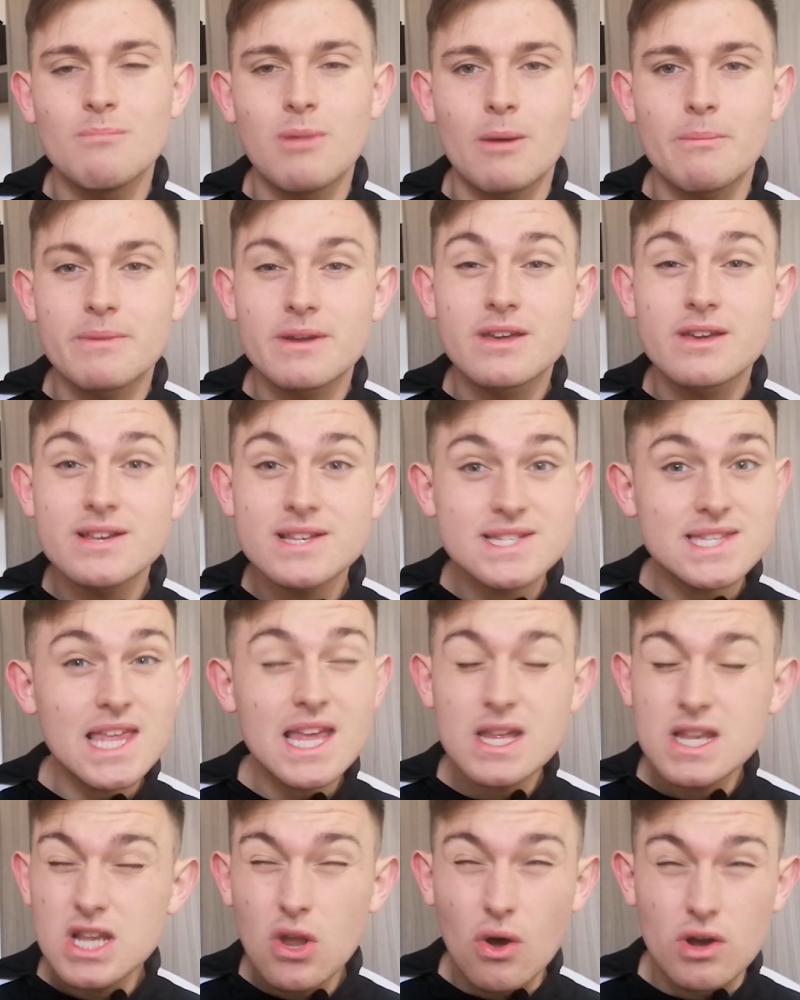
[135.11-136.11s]
But because
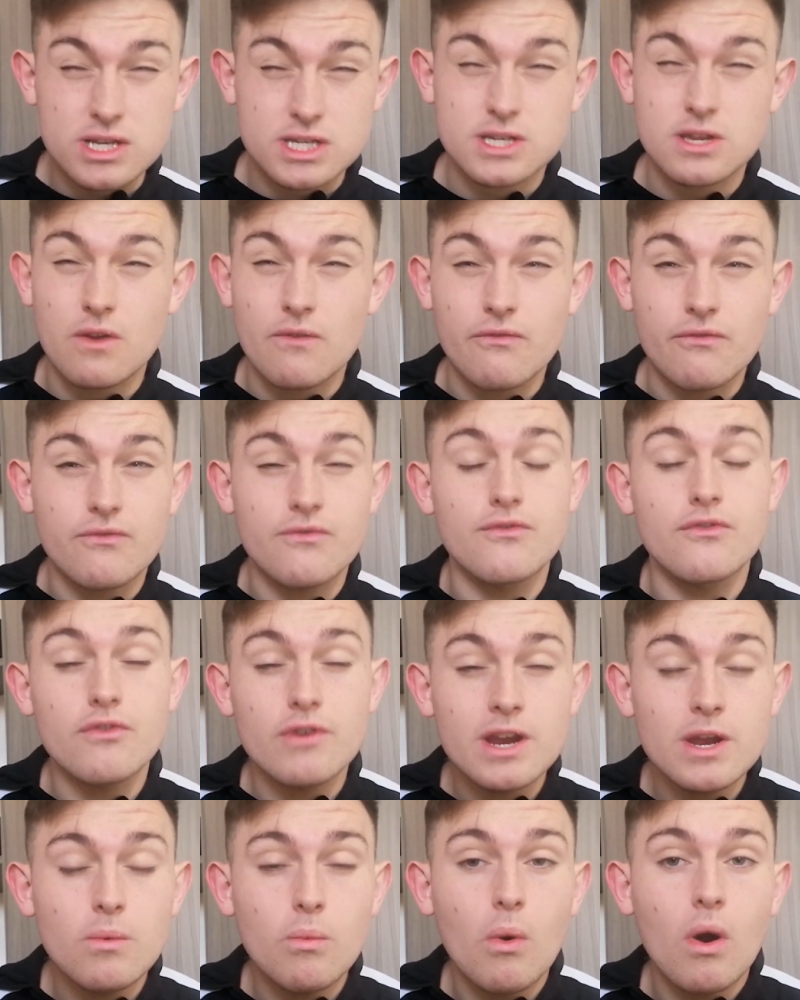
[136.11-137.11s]
they lost
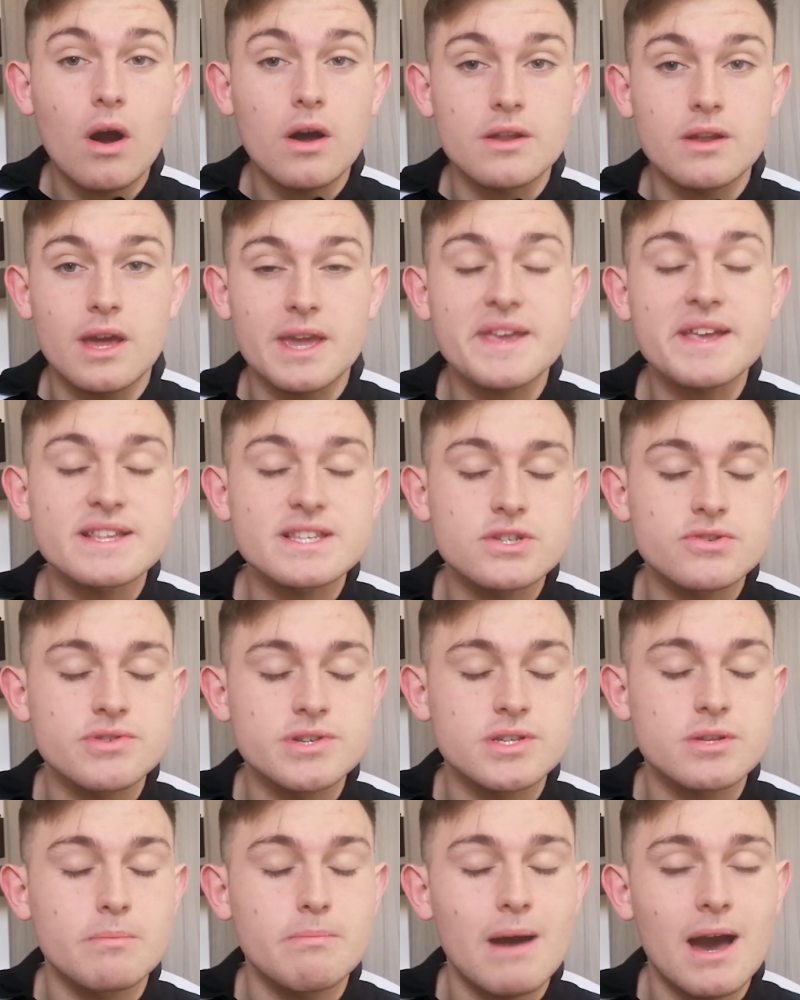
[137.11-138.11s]
3-1 against
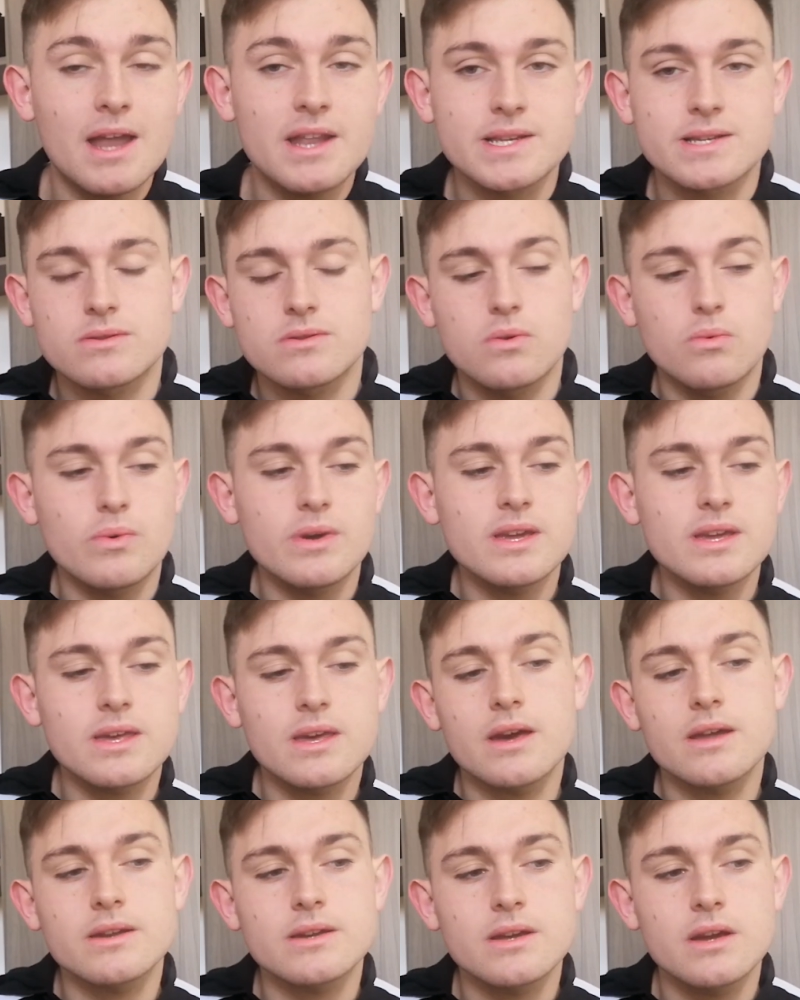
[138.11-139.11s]
Crystal Palace on the
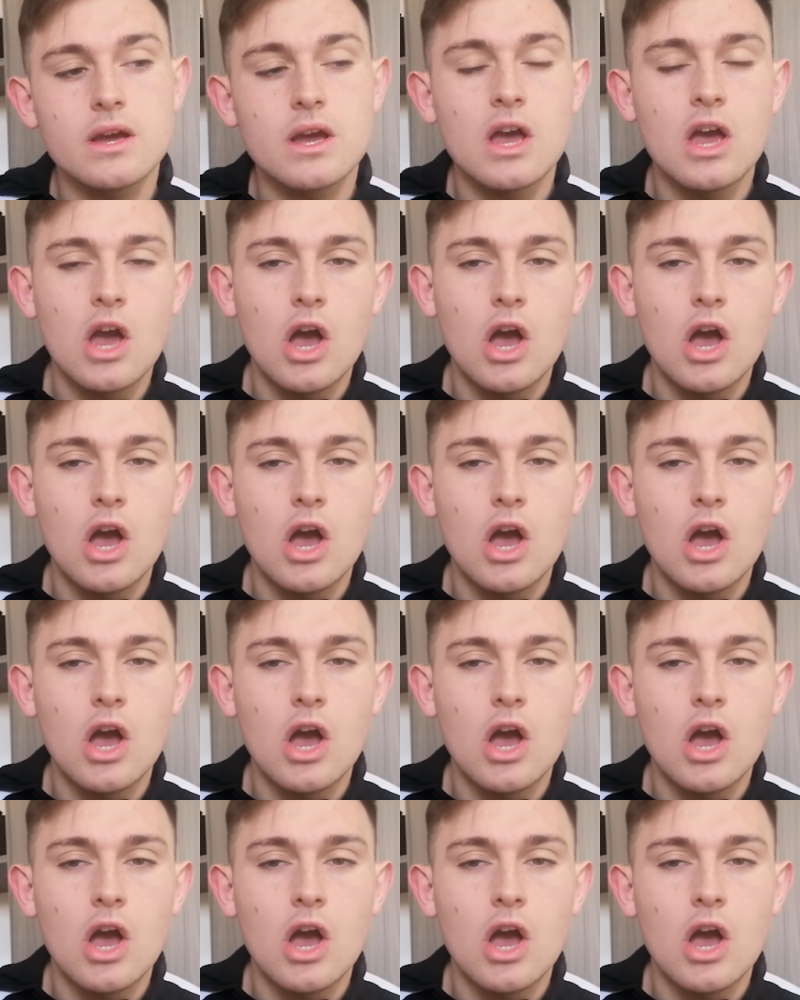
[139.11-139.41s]
weekend,